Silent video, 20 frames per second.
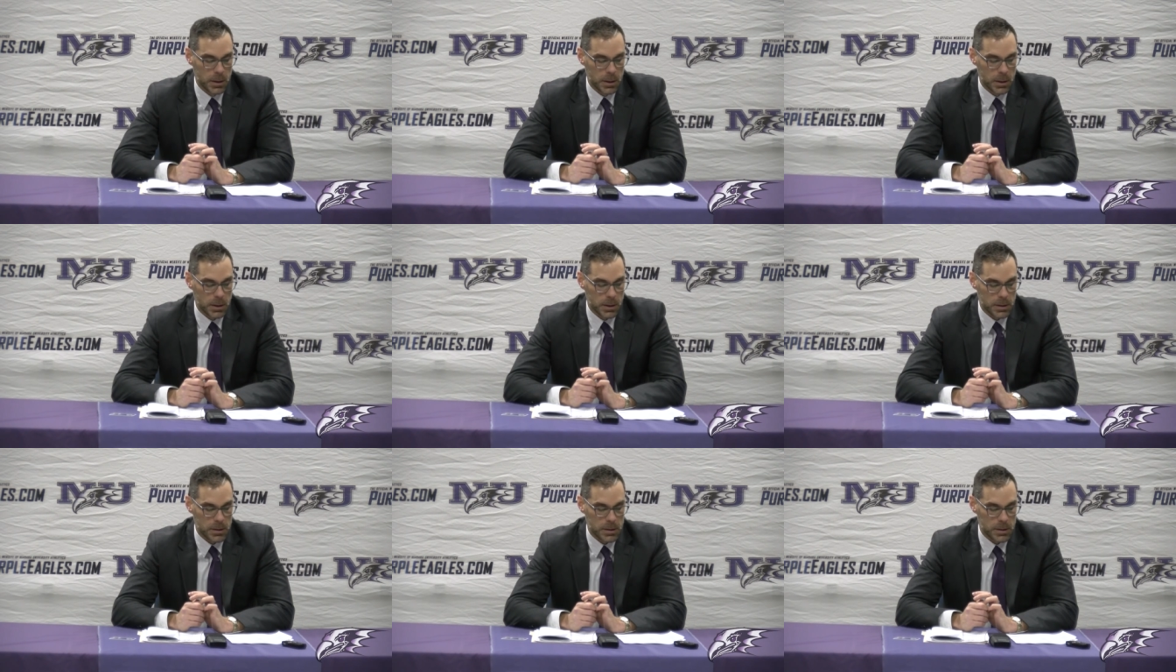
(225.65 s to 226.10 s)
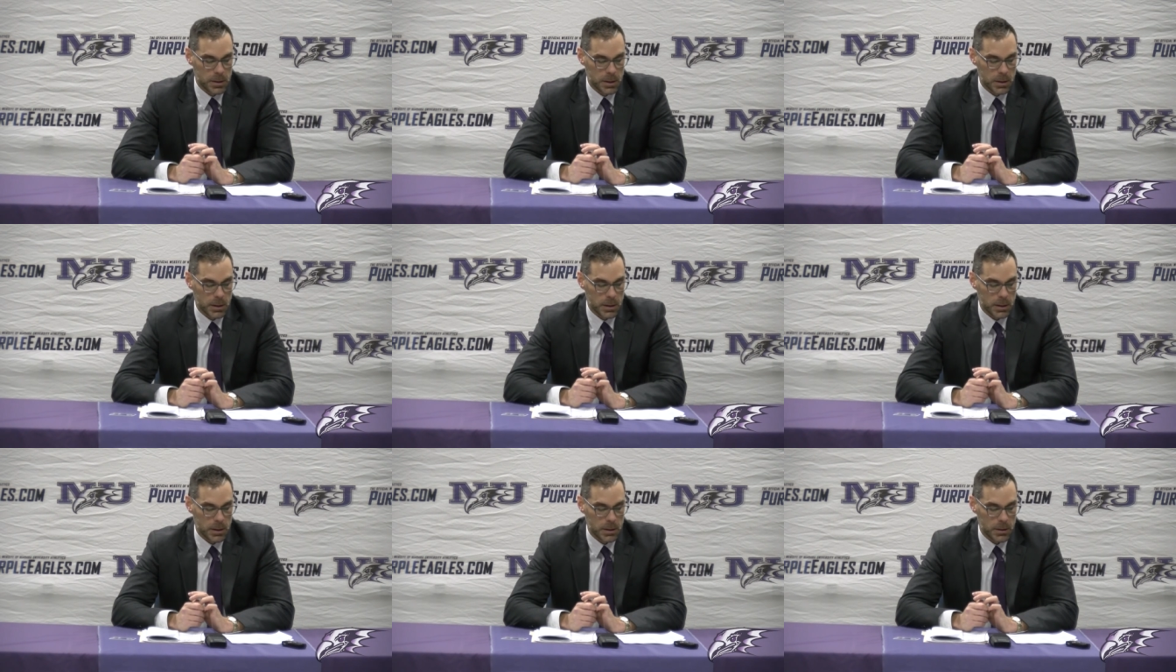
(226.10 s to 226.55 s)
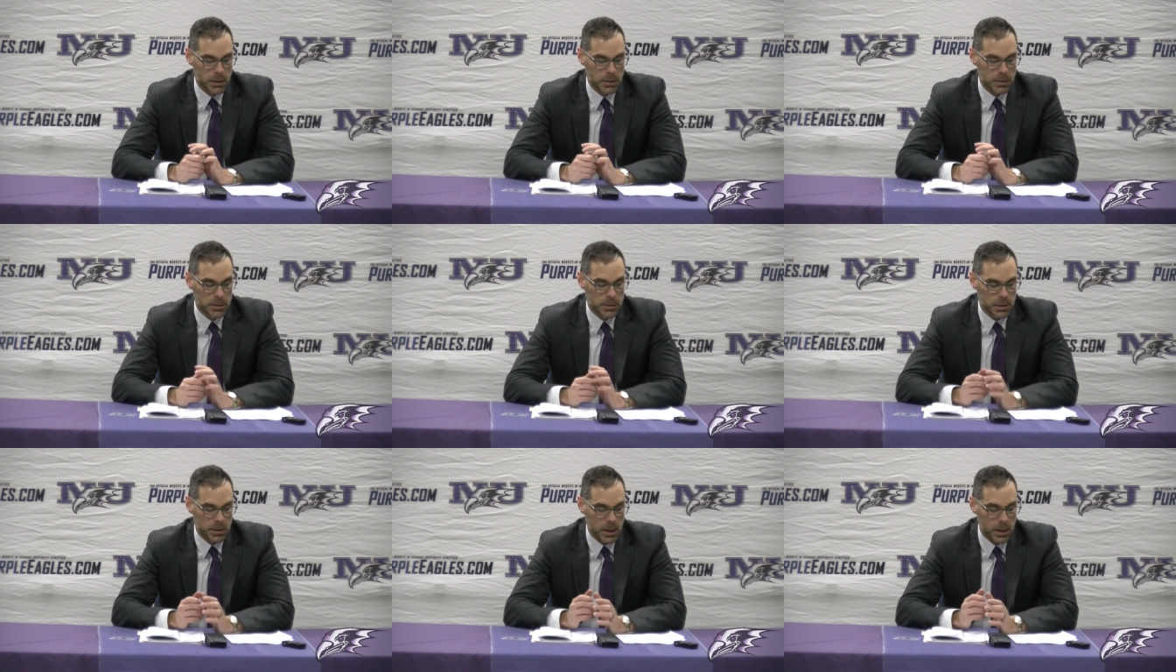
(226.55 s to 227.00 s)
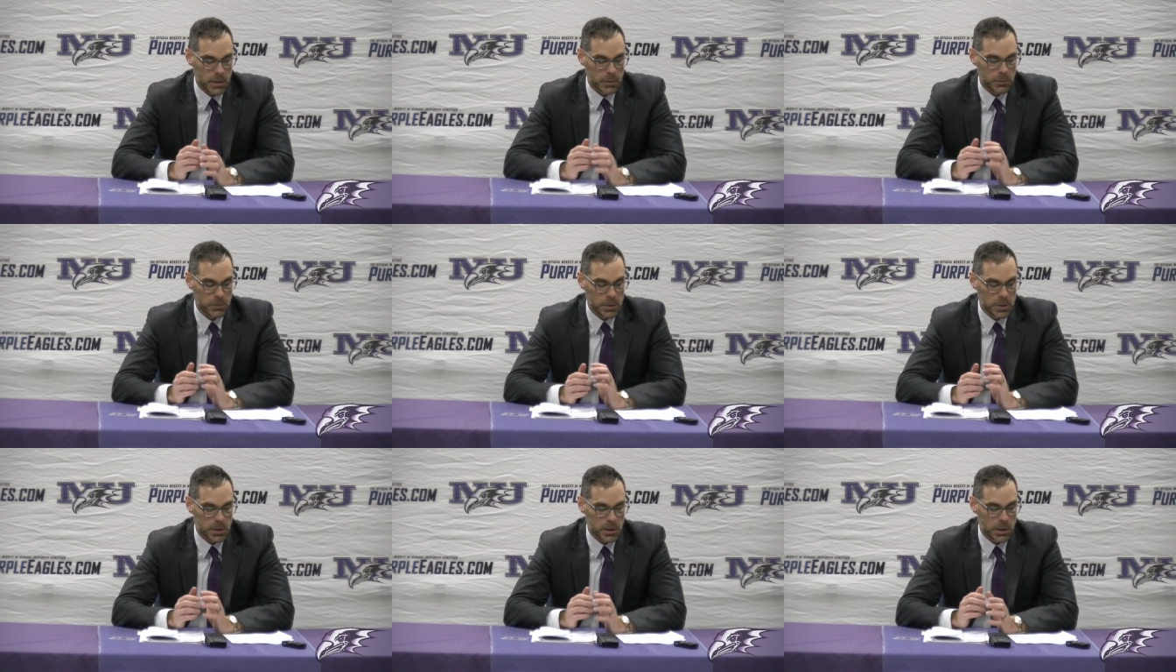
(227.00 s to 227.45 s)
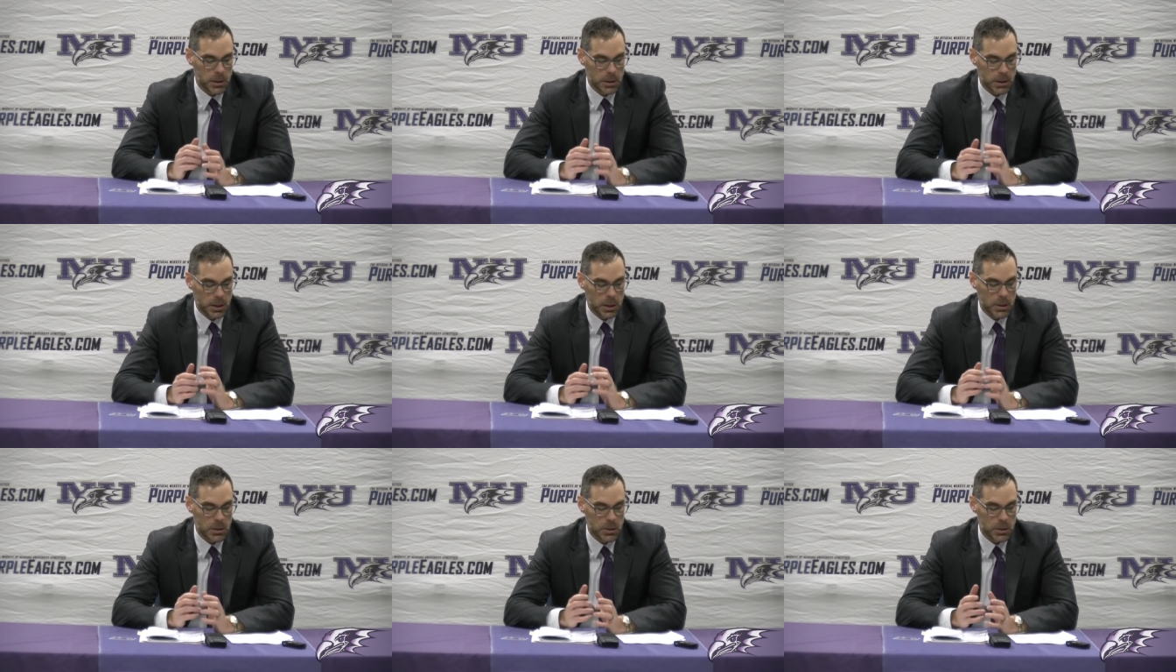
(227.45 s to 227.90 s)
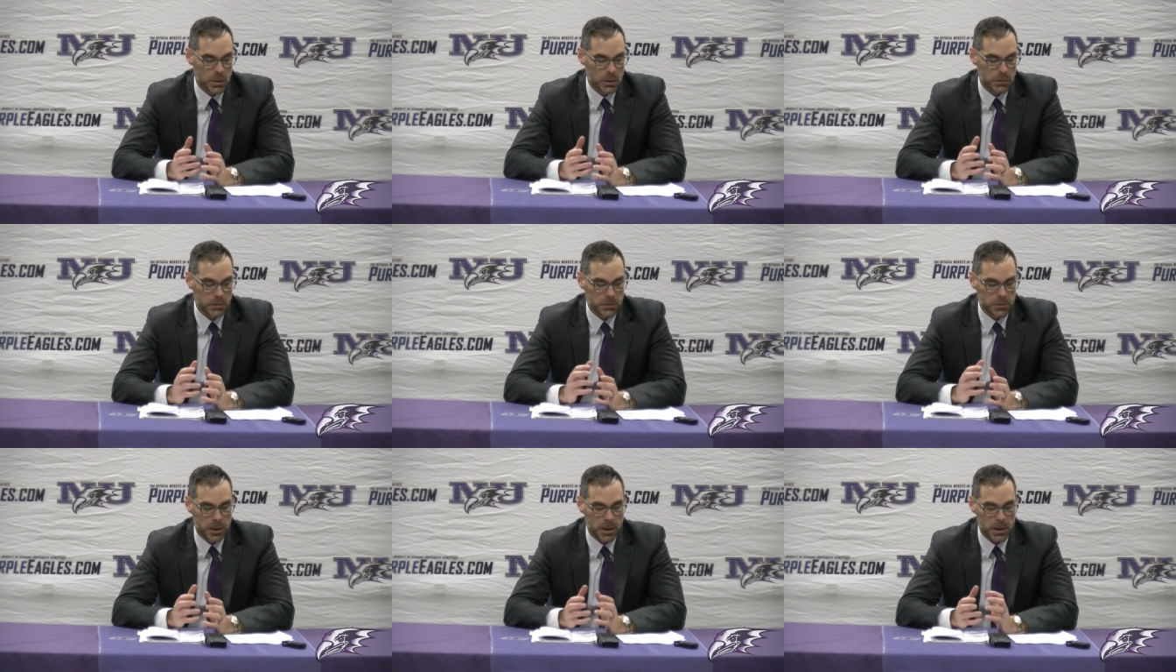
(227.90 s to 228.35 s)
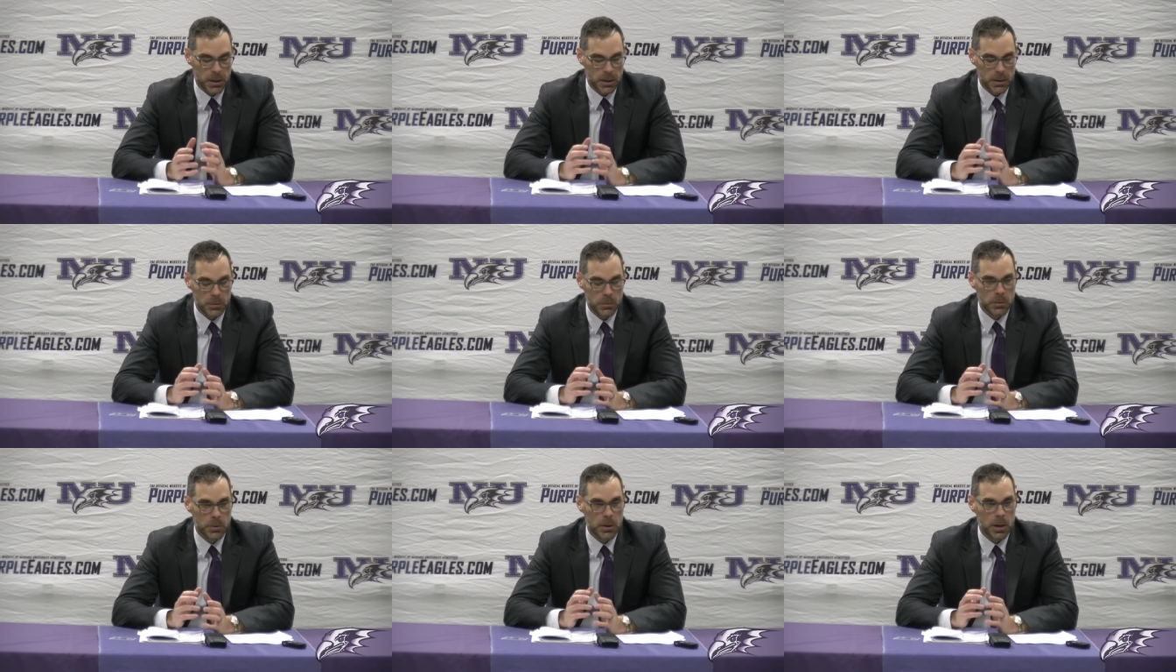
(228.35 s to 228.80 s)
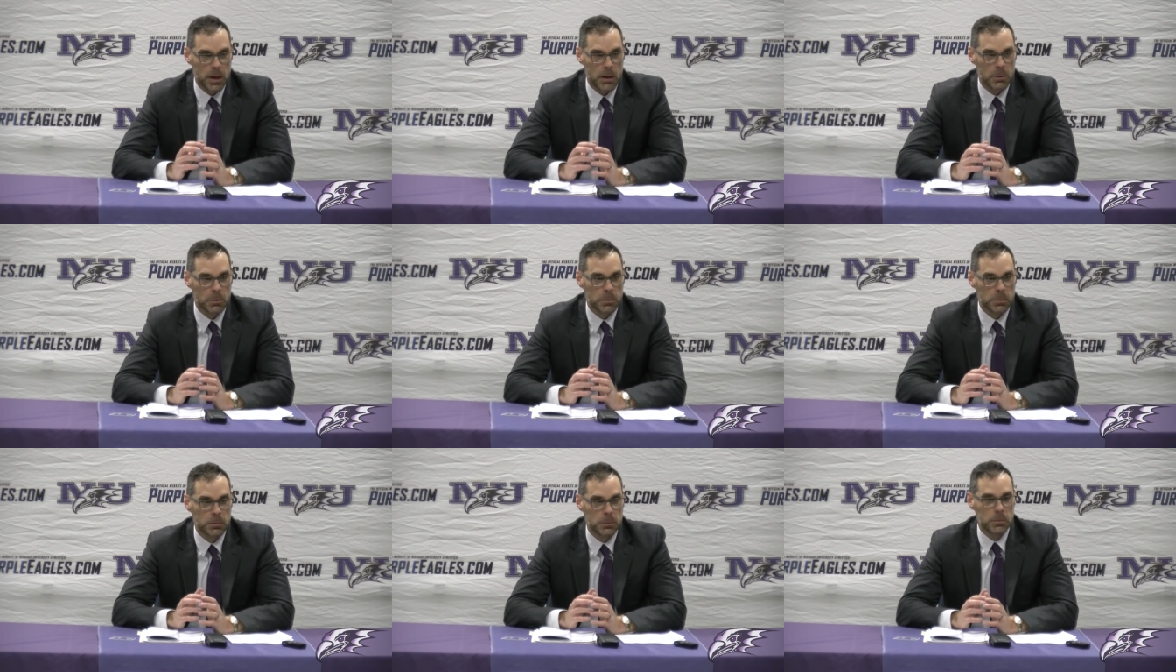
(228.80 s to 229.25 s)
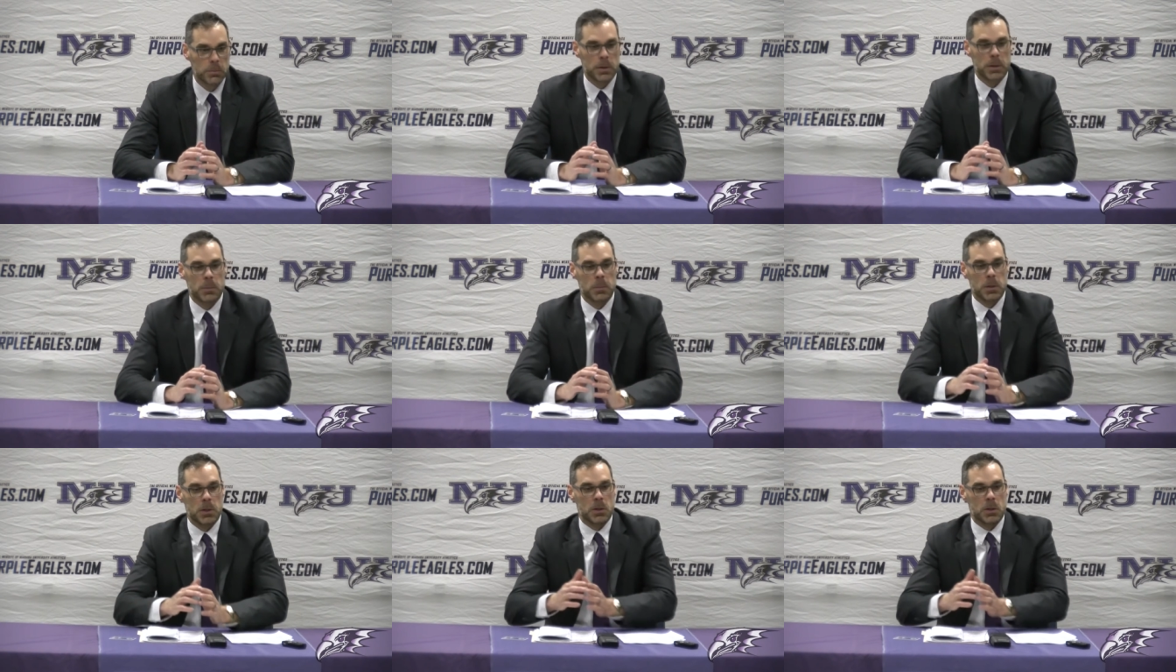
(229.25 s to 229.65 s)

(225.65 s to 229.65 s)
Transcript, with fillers: it's, uh, tonight was an indication of kind of how we can be